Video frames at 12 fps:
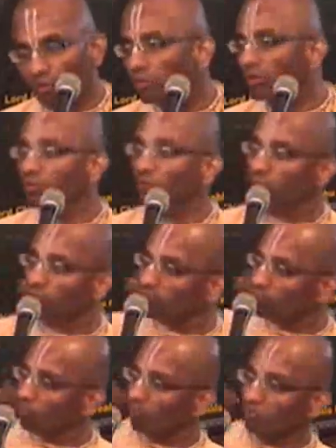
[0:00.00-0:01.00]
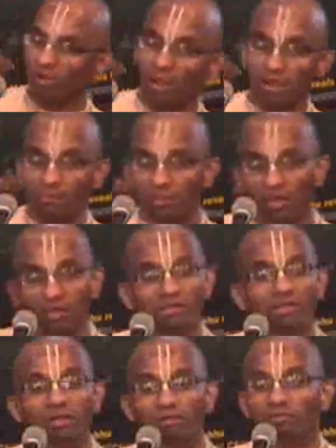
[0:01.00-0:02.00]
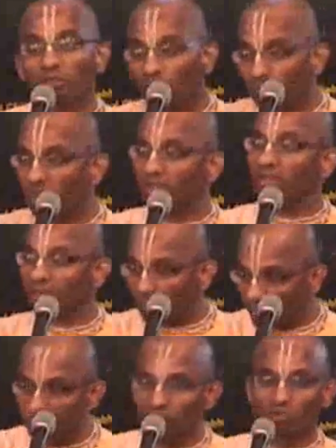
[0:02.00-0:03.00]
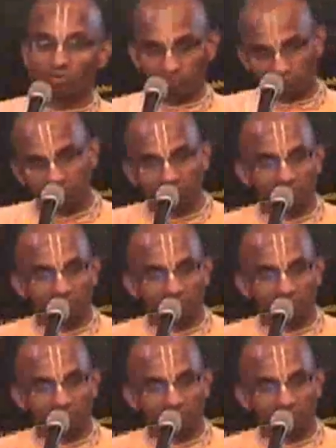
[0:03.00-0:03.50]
Okay, you don't want to go to a doctor. I'll be healthy without taking any medicine also.